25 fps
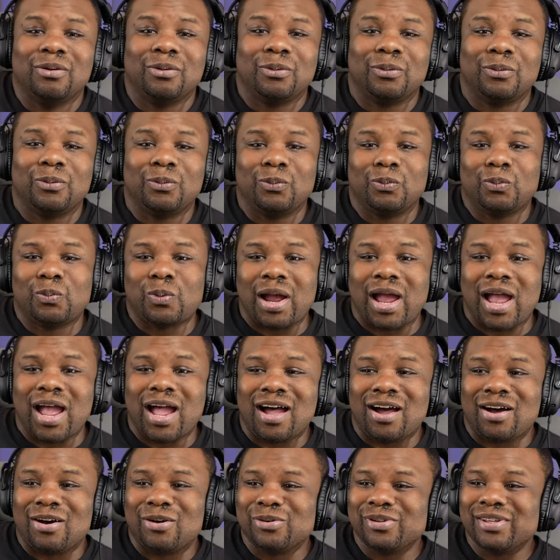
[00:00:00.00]

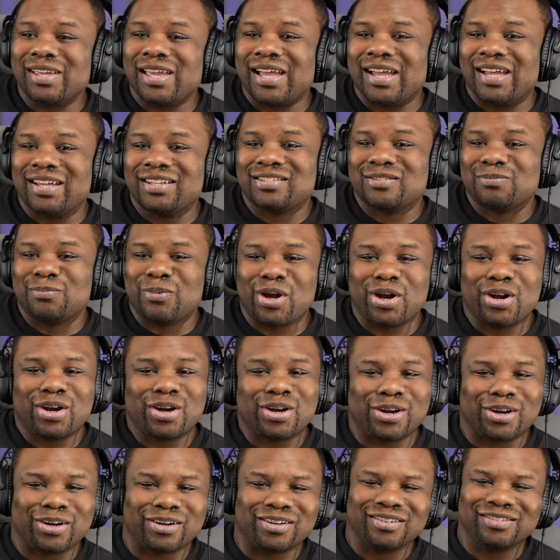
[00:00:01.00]
Well, yes,
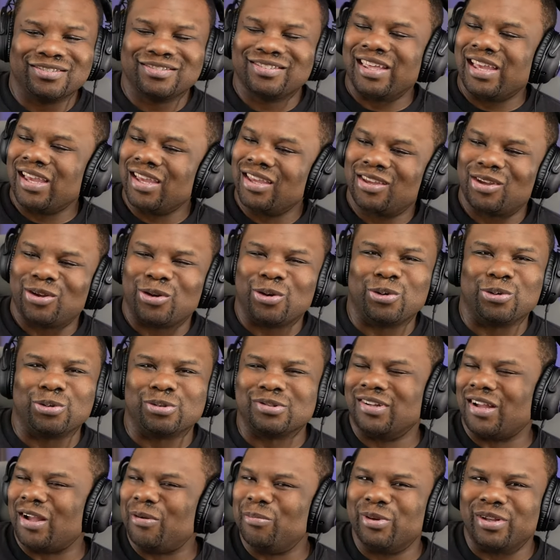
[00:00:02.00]
murder. Thank you.
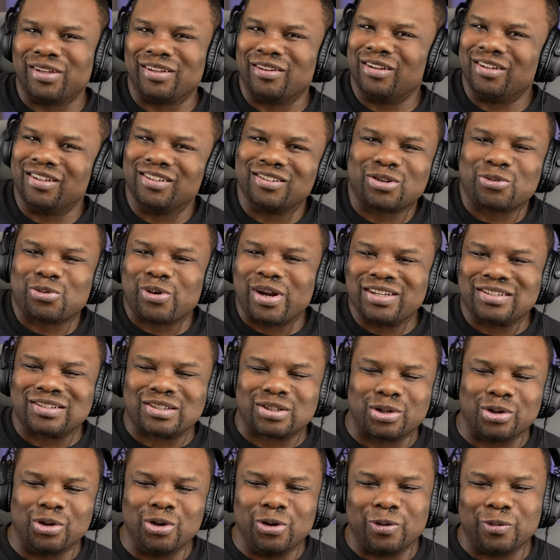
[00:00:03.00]
I'm a great
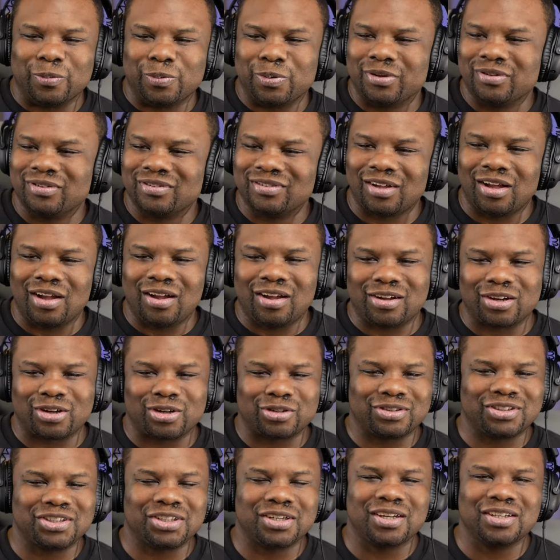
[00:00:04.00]
scoop. Oh,
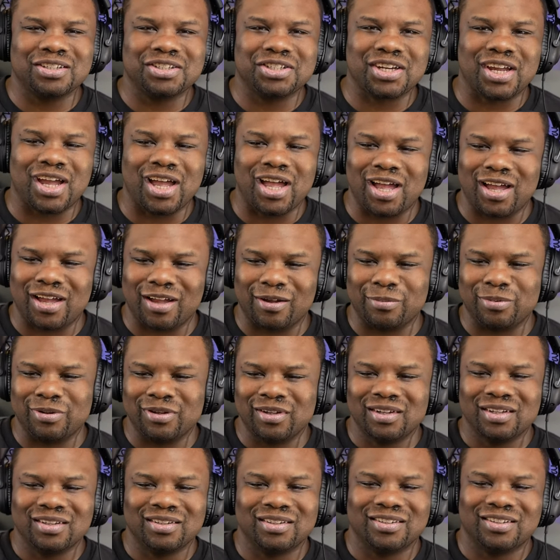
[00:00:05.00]
good job.
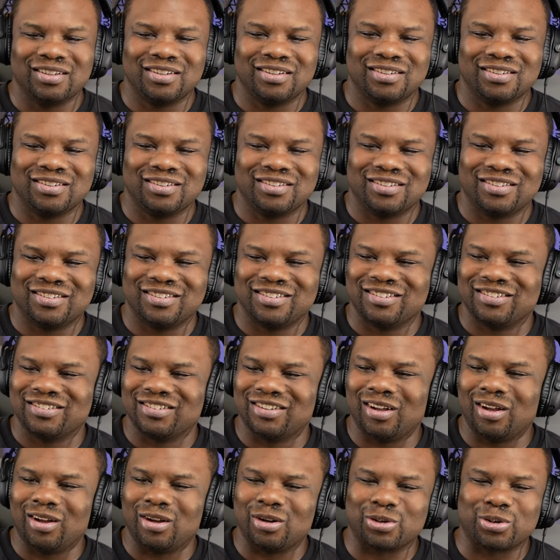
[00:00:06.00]

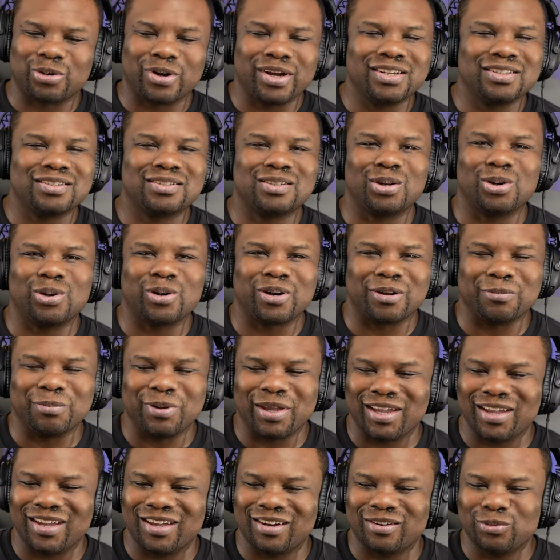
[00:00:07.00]
Oh, great story,
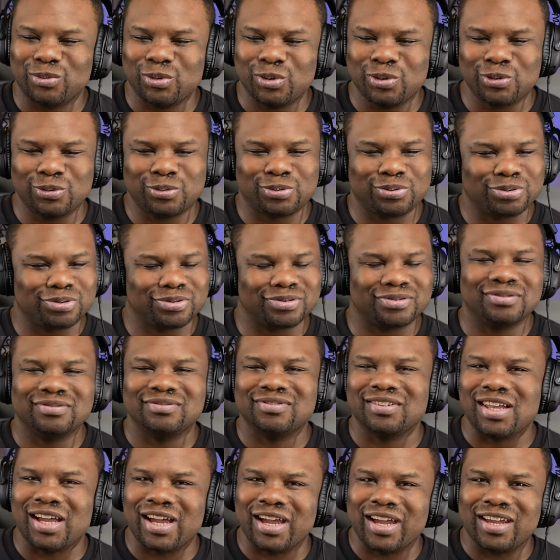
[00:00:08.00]
man. Woof.
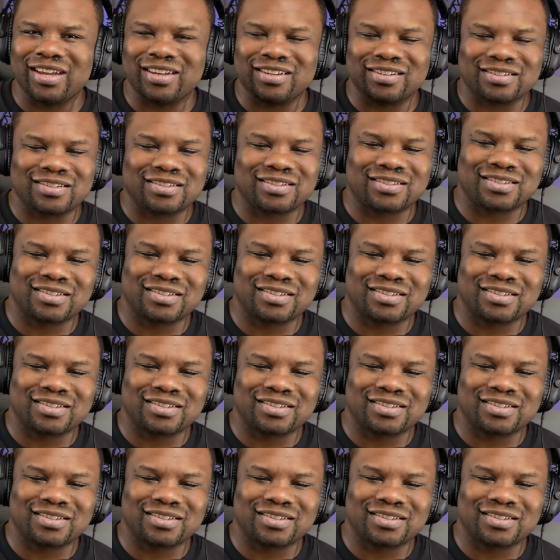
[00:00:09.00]
Nice.